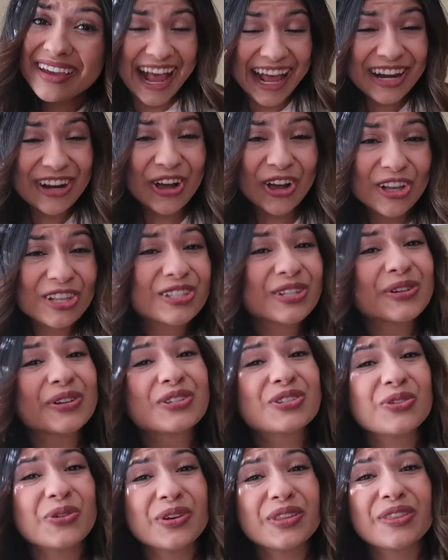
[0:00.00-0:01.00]
and also
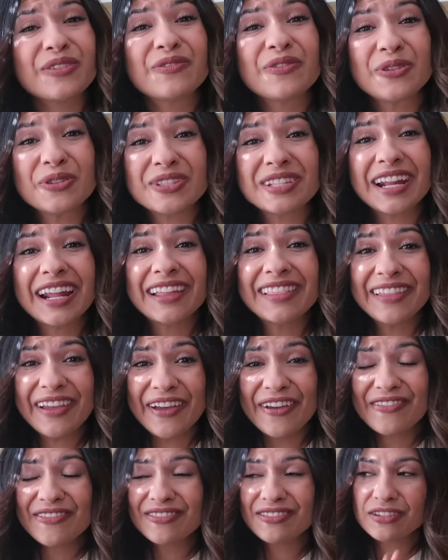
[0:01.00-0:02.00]
enjoying the food that I
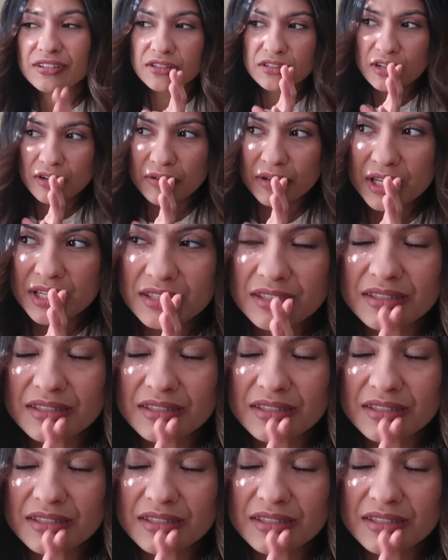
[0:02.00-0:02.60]
love. Donuts.